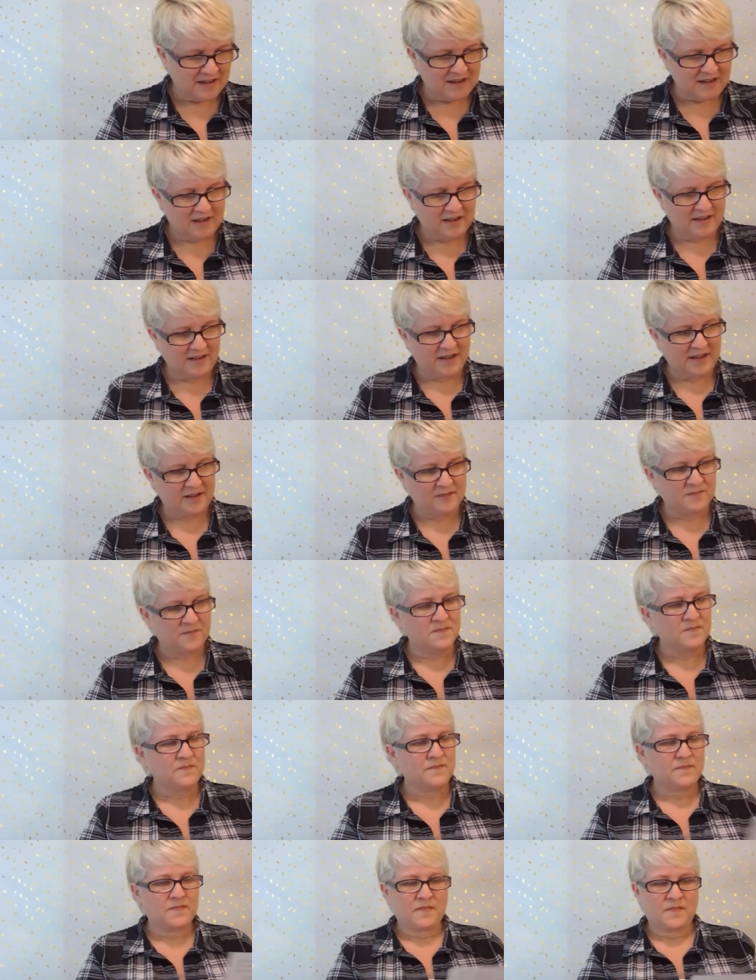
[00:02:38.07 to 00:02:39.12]
All right.
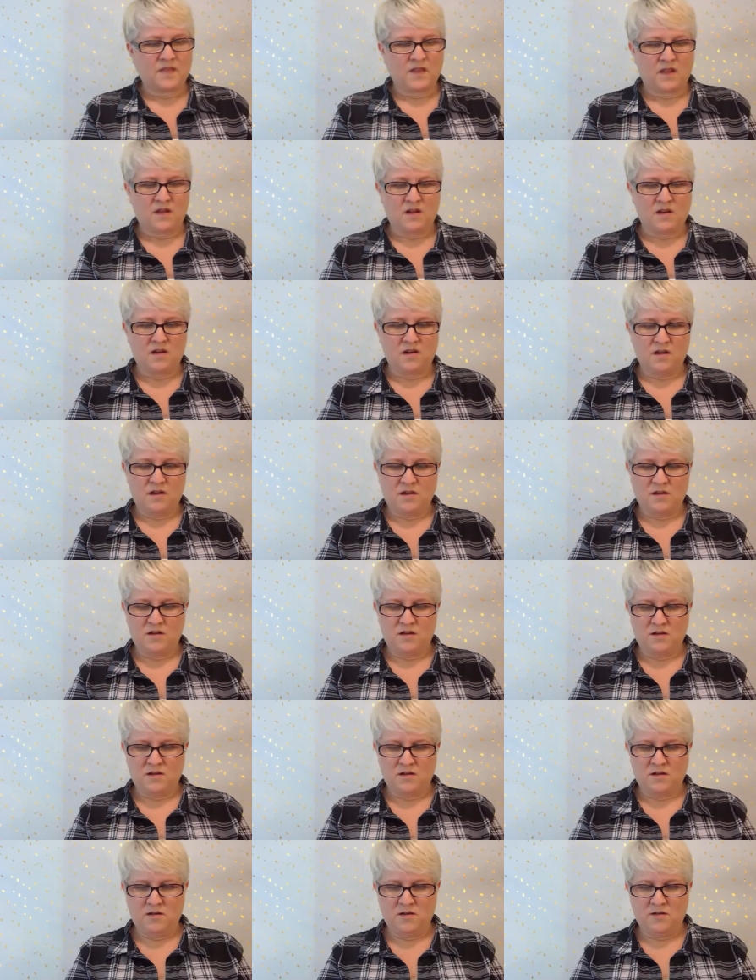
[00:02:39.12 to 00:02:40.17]

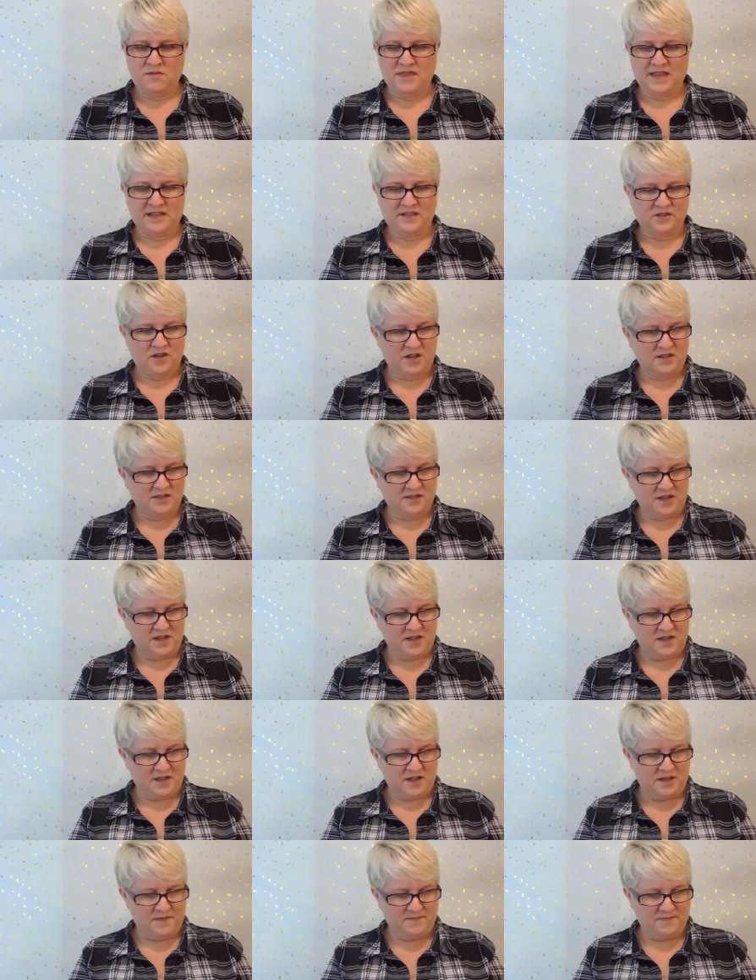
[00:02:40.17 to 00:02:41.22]
Oh, that's
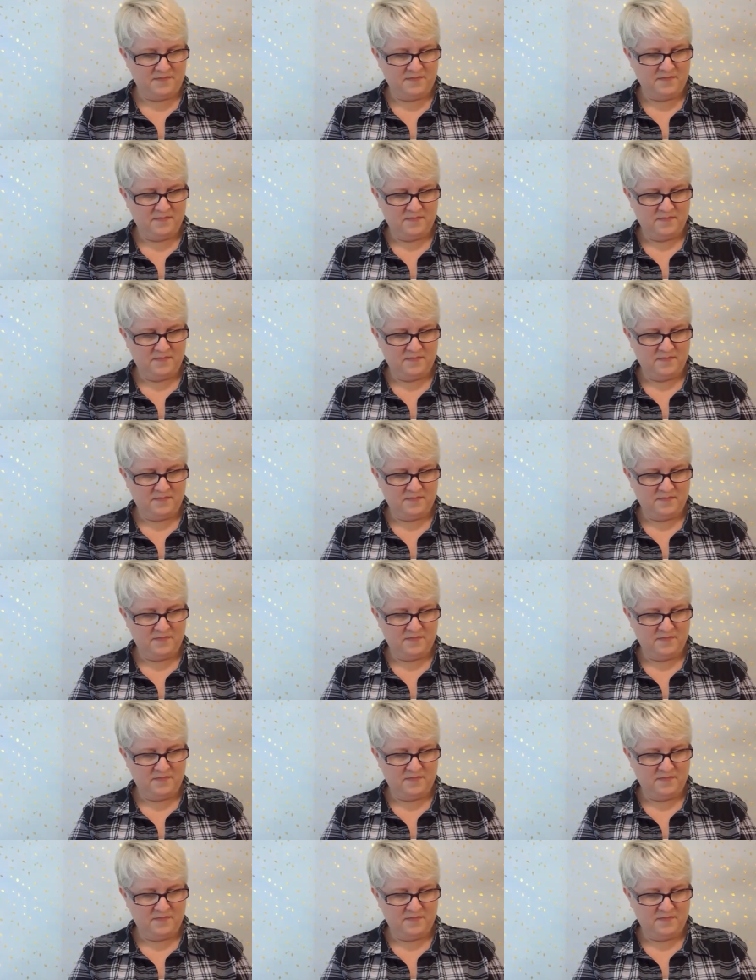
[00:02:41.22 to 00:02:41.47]
awesome!